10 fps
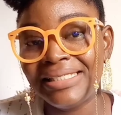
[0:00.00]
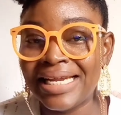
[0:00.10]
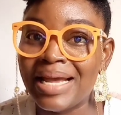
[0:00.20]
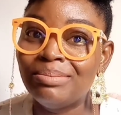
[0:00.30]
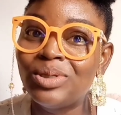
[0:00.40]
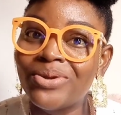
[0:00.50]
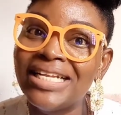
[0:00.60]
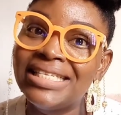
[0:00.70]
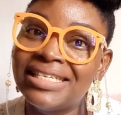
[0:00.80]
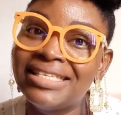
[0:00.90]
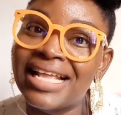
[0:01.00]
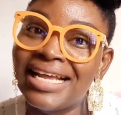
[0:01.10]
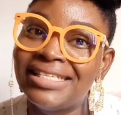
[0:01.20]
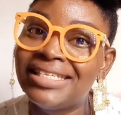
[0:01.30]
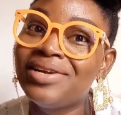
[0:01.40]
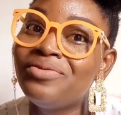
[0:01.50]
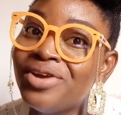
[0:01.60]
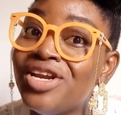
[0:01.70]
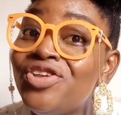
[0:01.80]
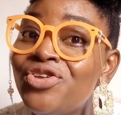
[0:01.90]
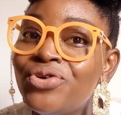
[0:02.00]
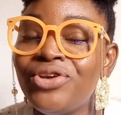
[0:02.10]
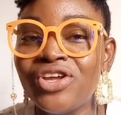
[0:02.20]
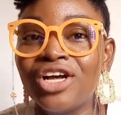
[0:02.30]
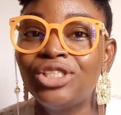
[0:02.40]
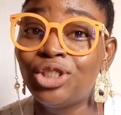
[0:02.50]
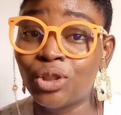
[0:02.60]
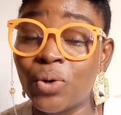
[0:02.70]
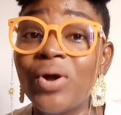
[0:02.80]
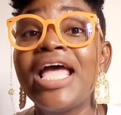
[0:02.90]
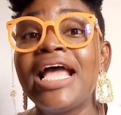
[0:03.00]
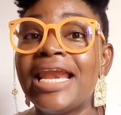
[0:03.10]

DEM 2019 reunion show